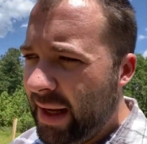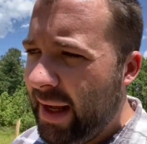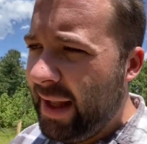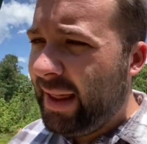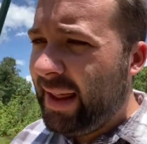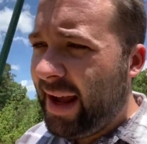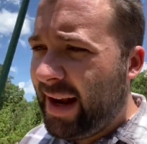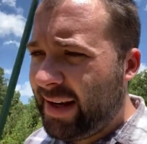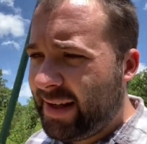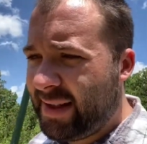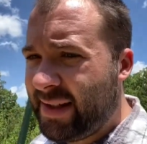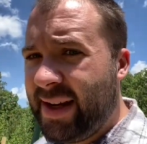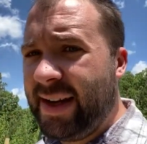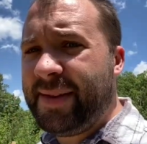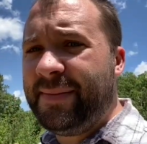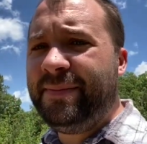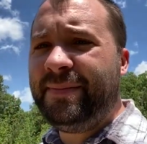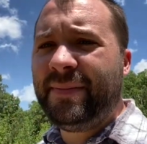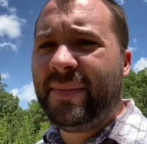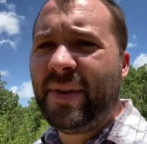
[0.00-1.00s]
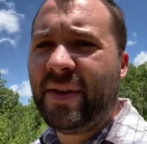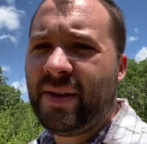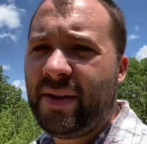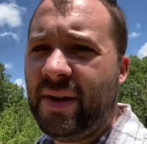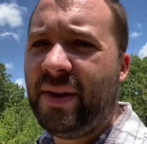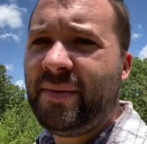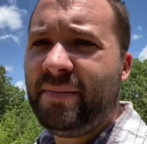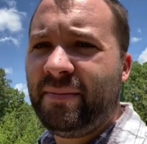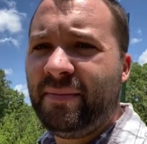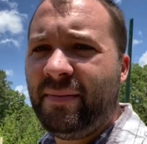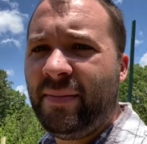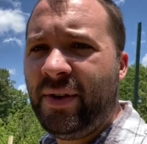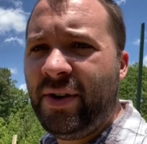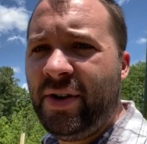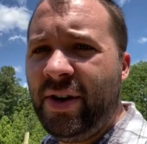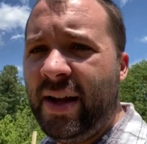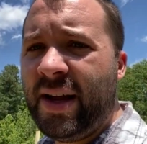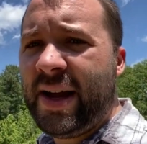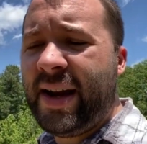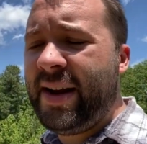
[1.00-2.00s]
Like I said,
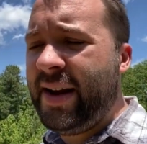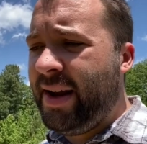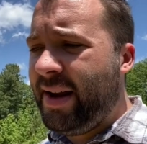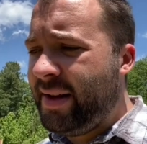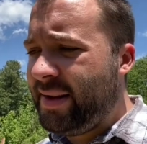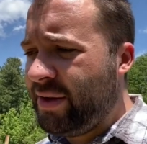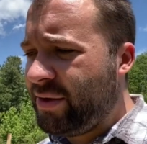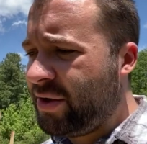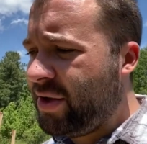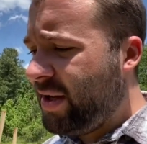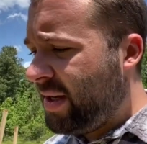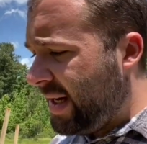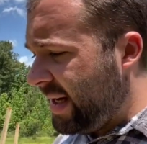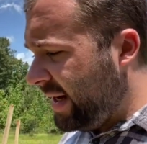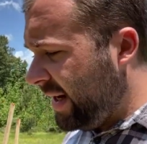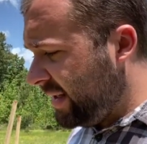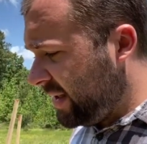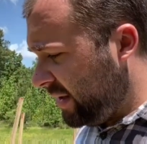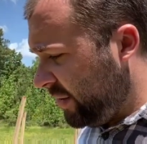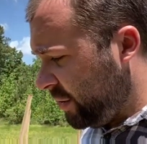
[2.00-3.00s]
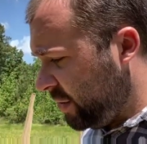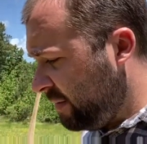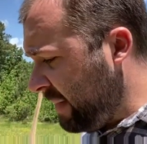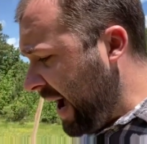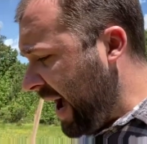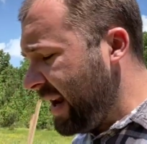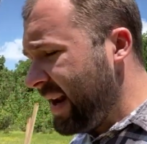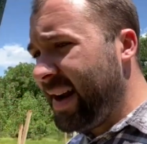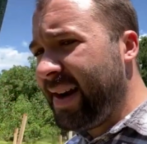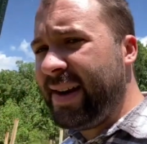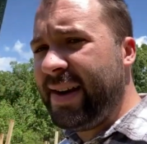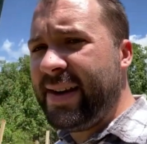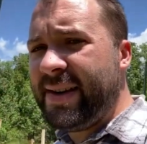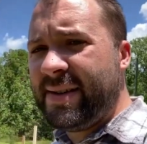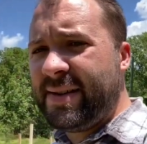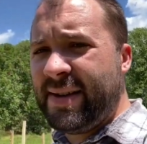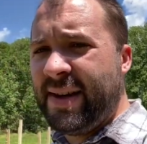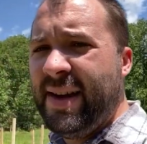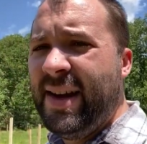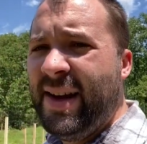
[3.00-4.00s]
good idea. There's good ideas and there's bad
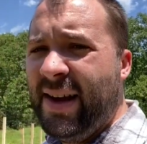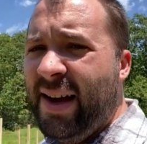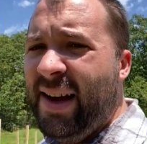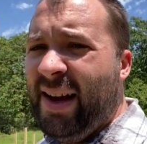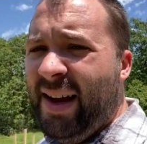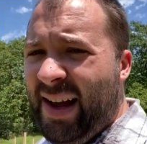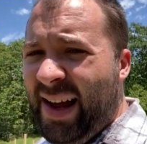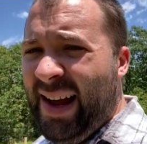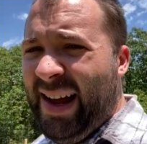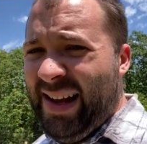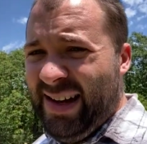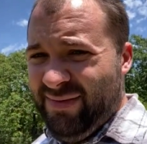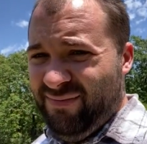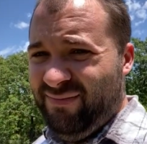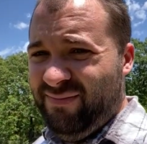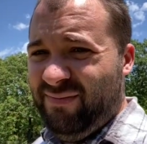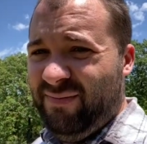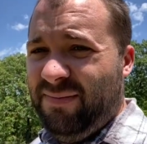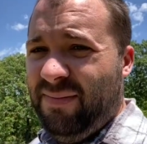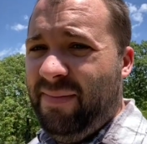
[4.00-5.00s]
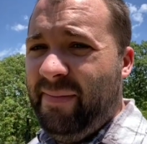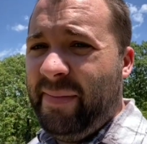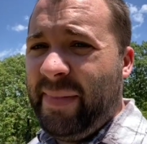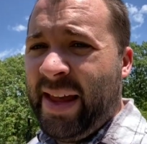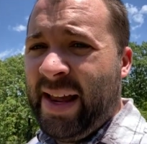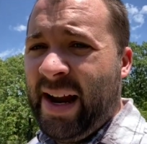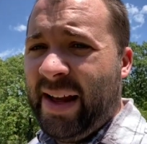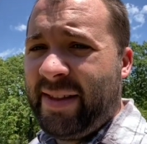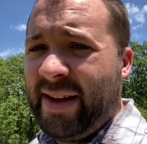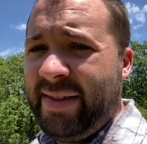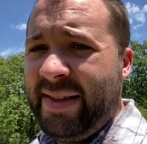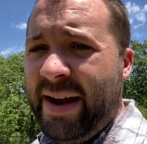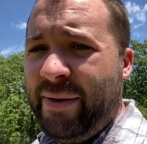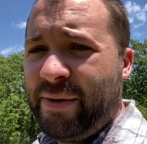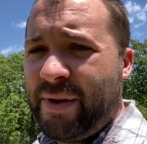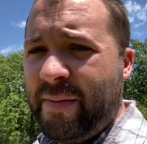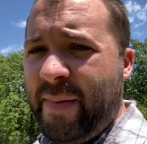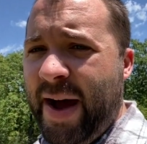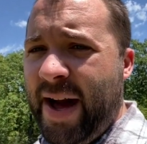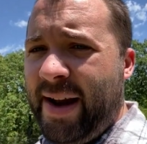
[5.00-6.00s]
ideas. And I think that
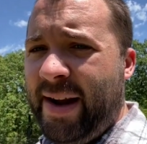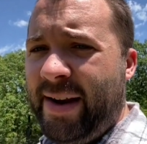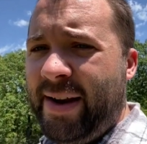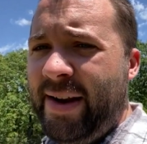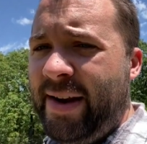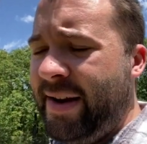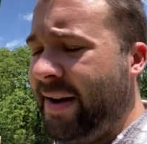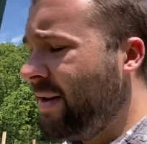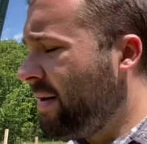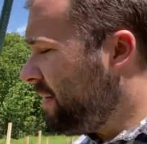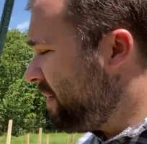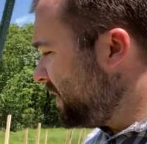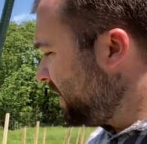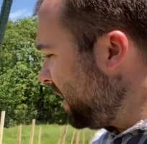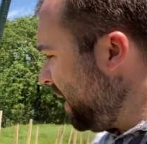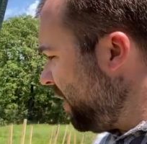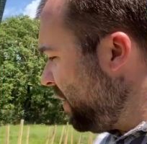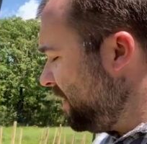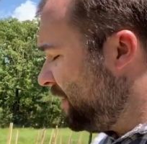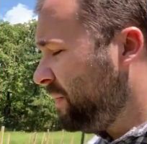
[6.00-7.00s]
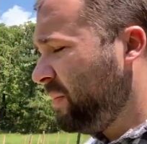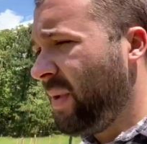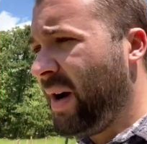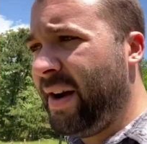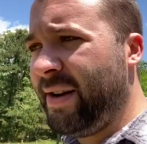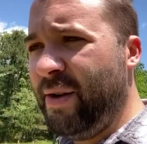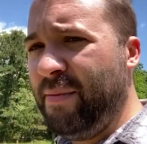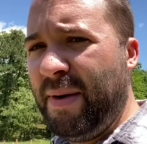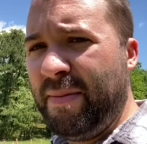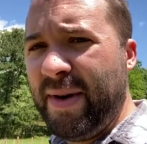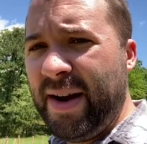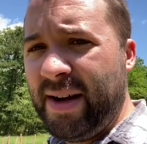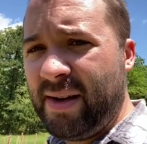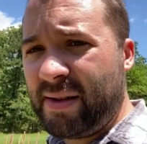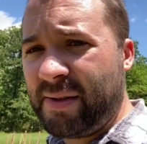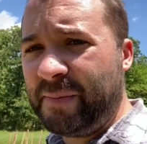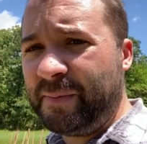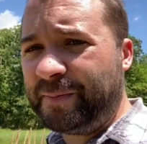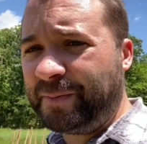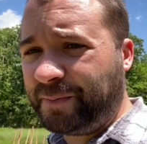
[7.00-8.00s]
was a bad idea. So I'll do my
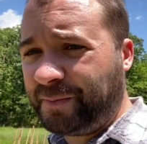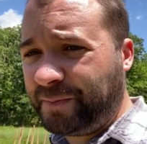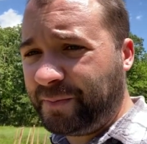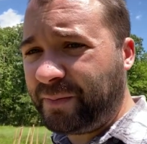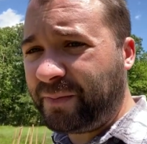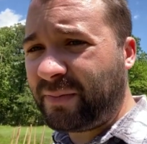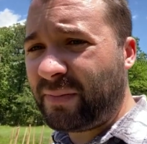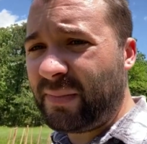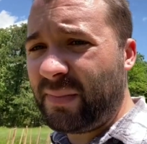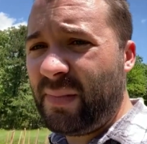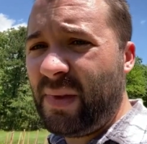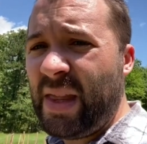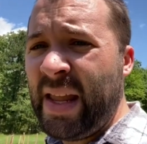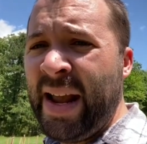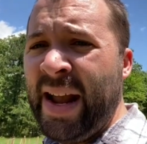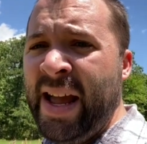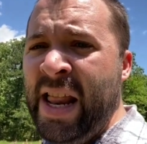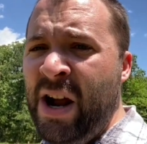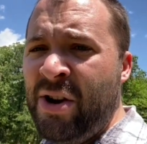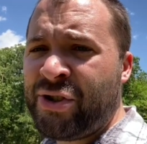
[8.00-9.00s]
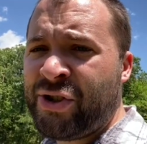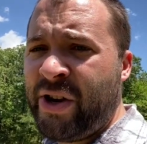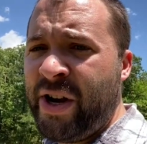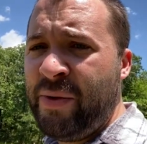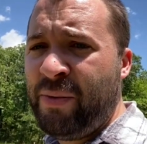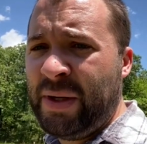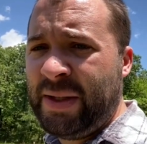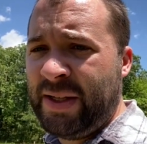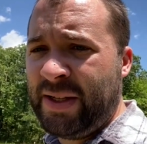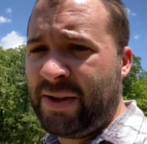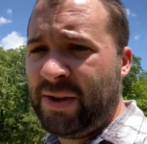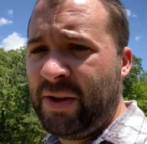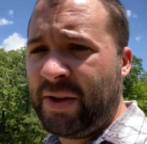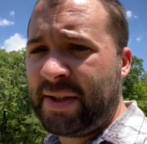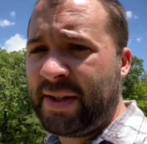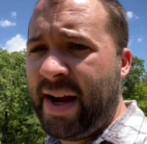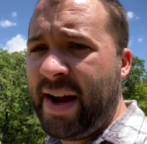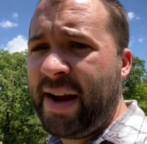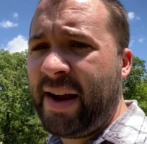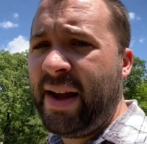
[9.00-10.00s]
best. And I'll show you what this
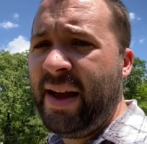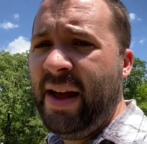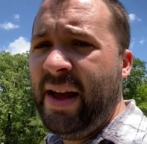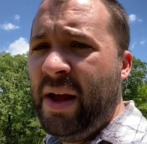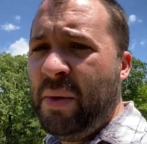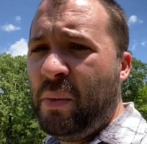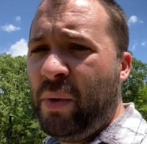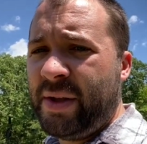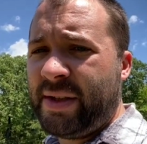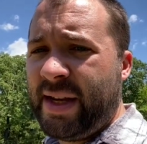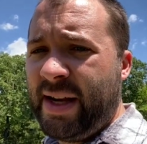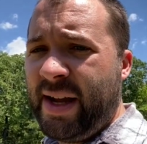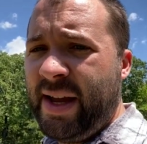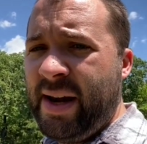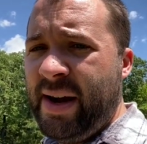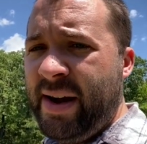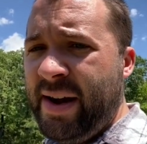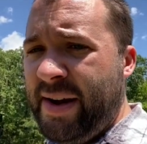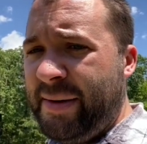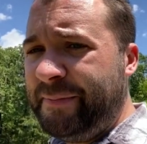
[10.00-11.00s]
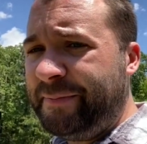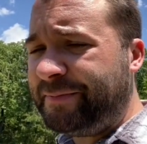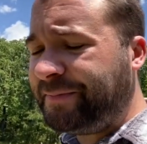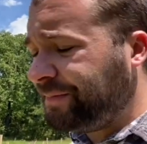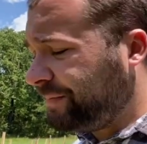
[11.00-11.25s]
looks like once I get it up.